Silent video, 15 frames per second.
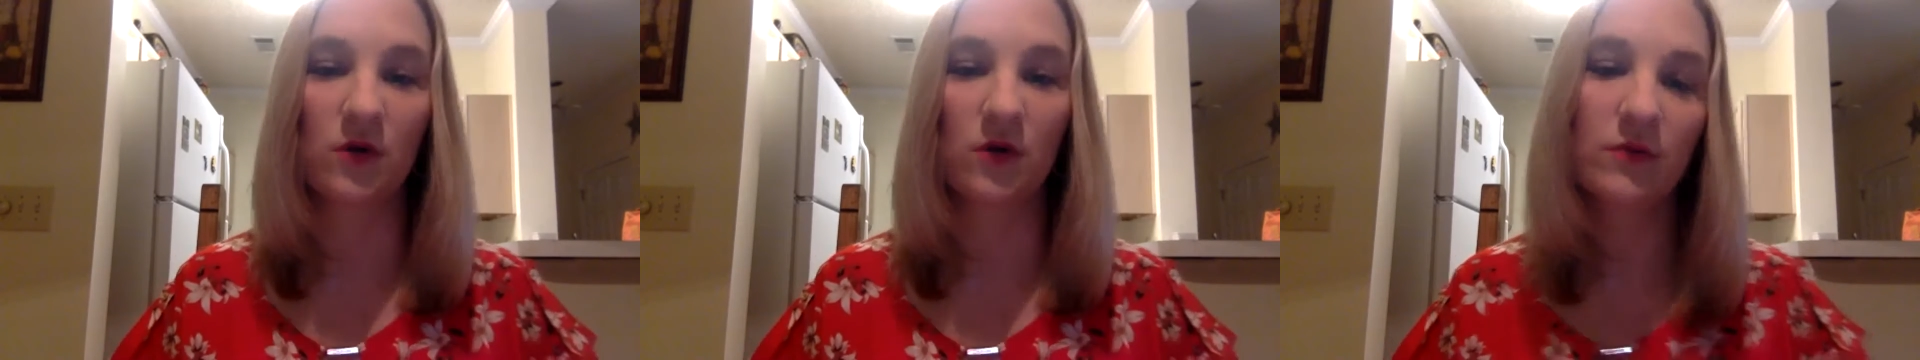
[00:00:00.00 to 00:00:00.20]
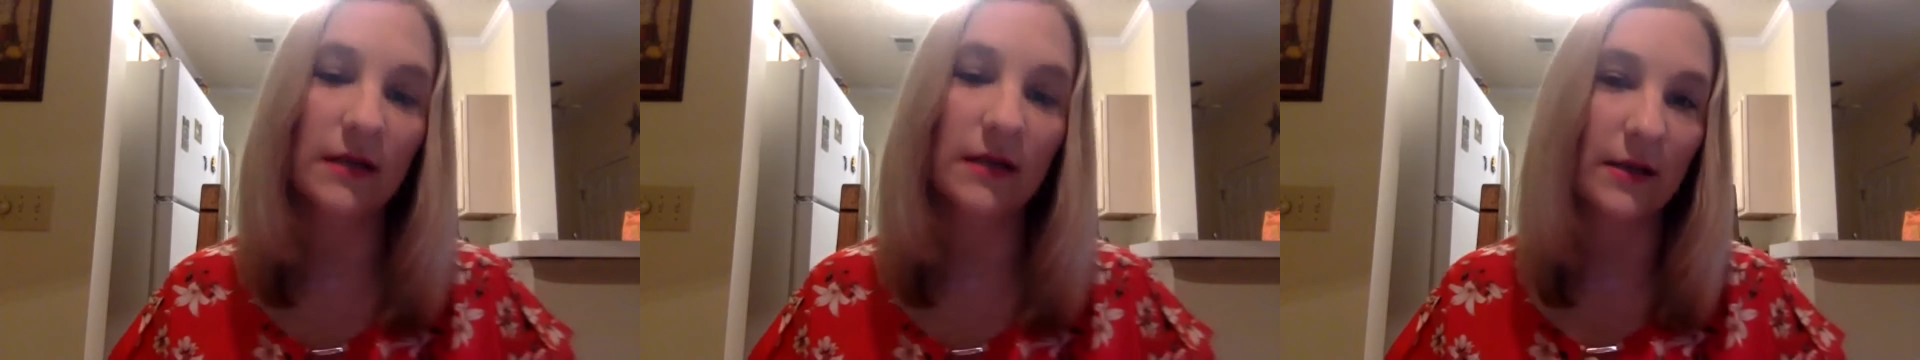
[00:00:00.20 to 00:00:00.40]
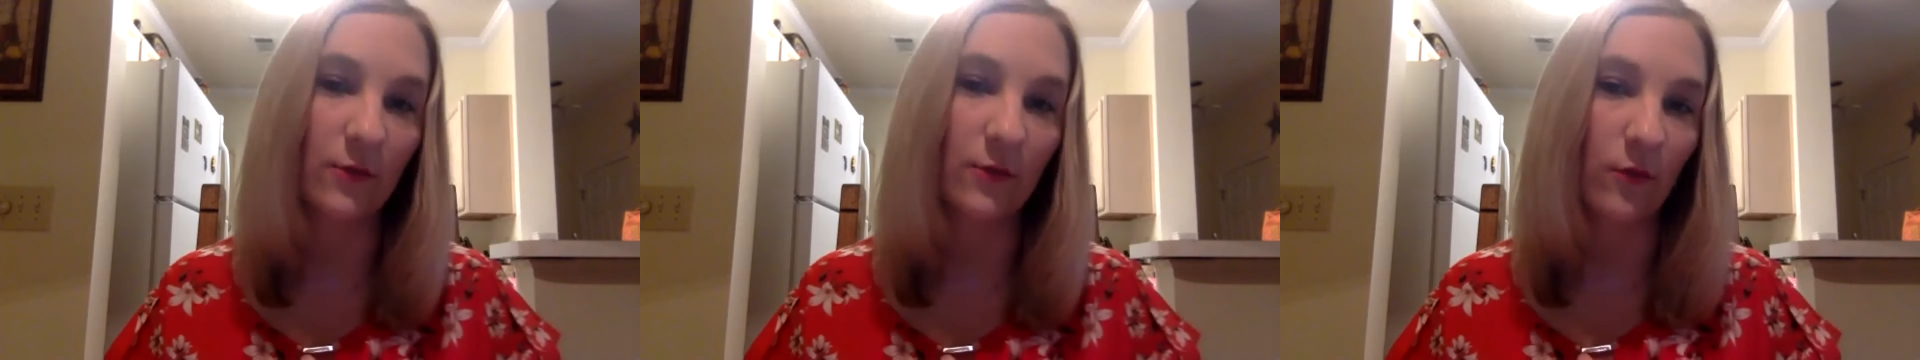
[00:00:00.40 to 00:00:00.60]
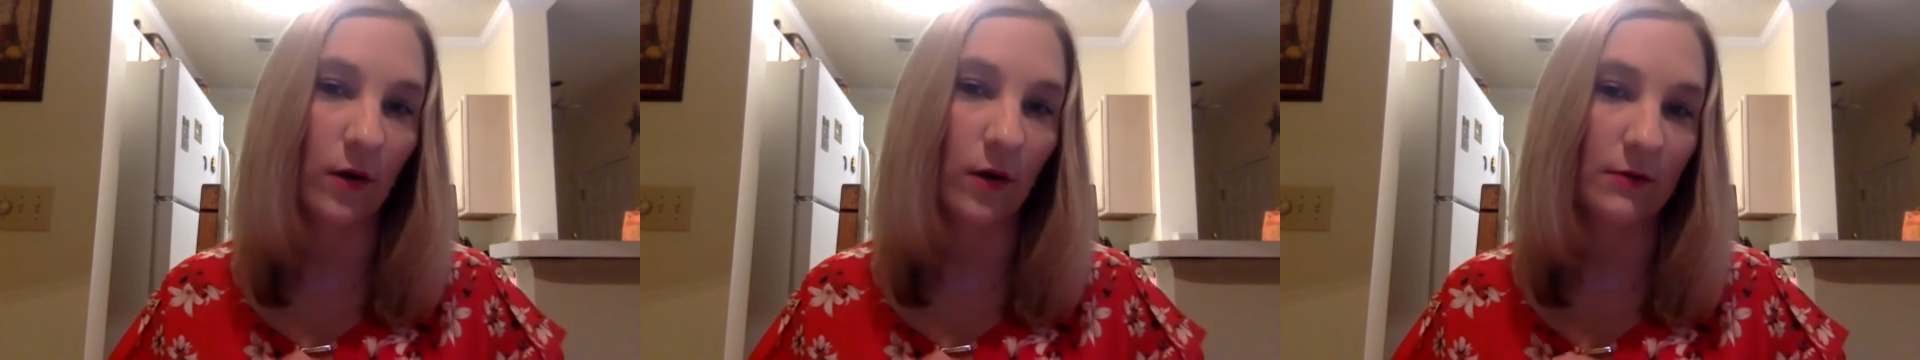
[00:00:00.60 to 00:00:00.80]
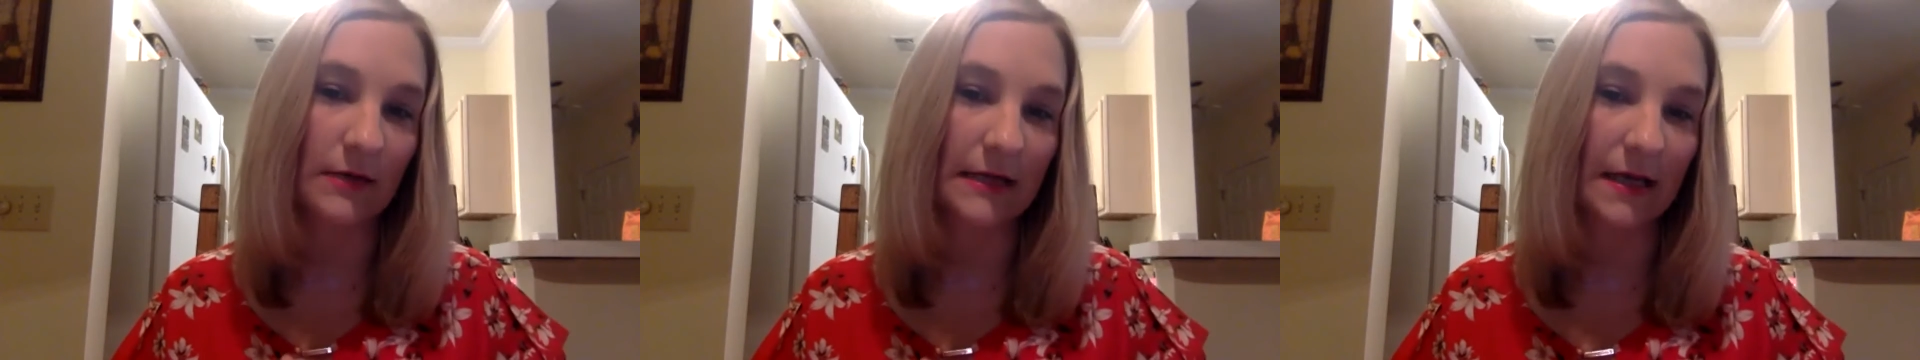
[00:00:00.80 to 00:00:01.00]
we're
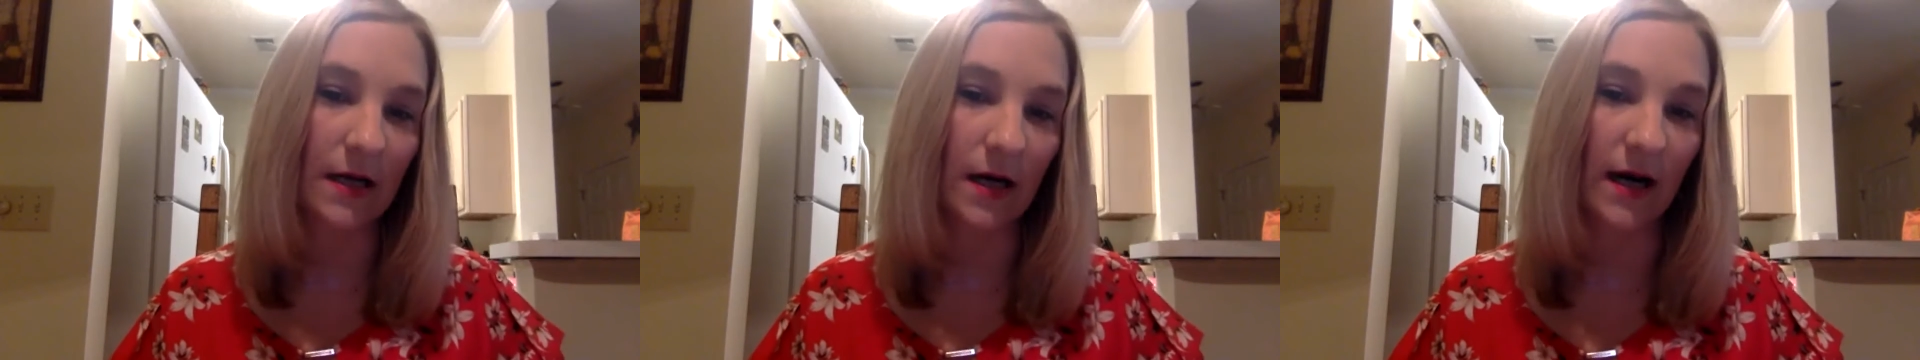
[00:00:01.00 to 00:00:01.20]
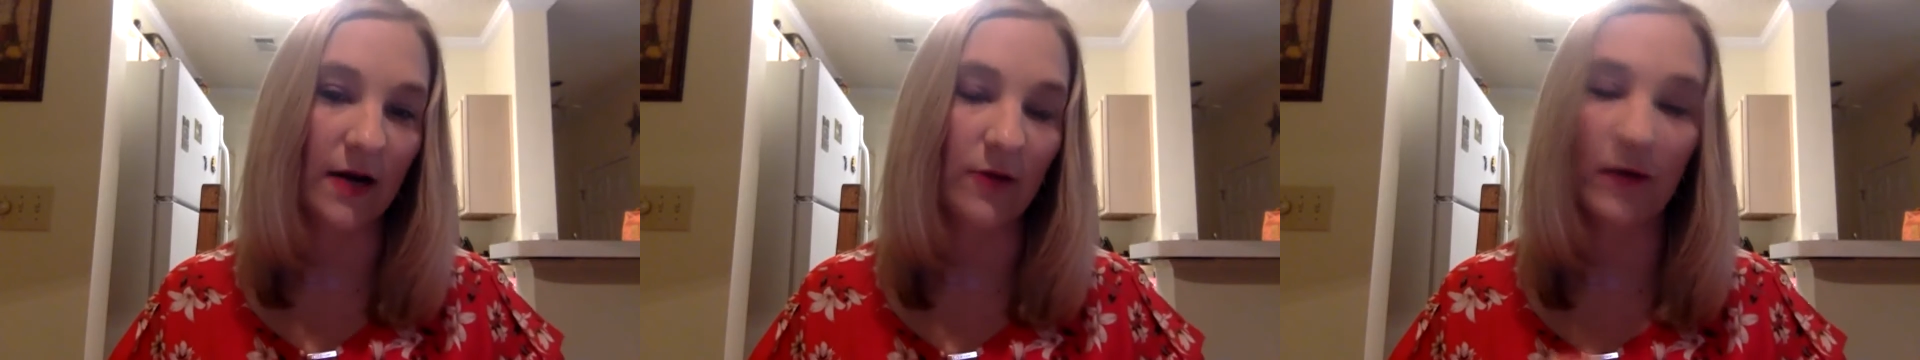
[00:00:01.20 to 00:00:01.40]
really odd.